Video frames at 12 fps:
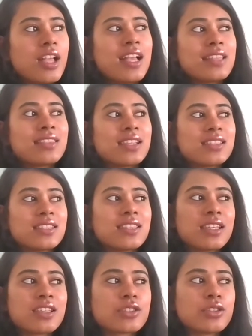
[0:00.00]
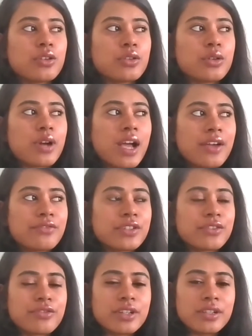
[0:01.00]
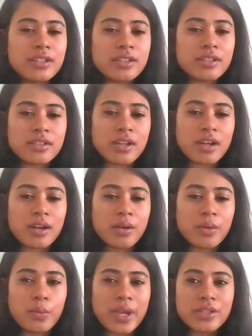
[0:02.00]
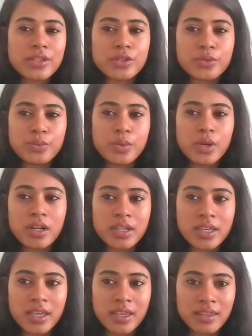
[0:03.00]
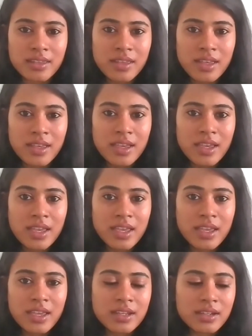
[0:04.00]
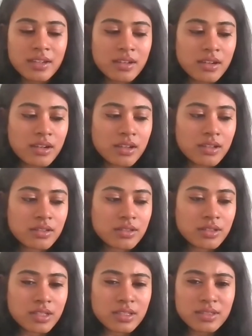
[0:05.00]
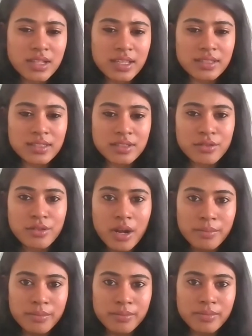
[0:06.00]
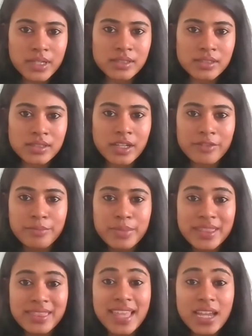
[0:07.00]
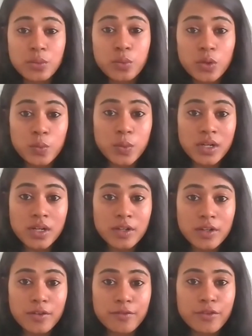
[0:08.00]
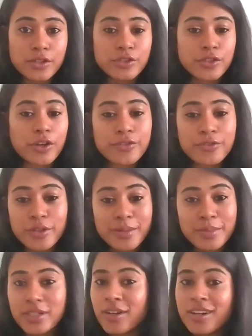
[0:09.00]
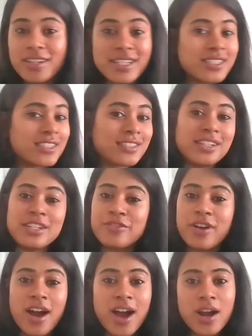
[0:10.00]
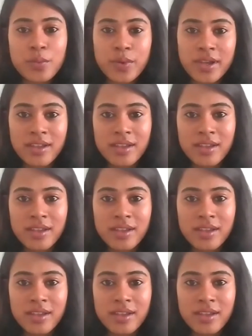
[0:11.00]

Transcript: that's the thing. So you have different ways of working in, so there's like Scrum and stuff, but that would work for software, but not necessarily for hardware.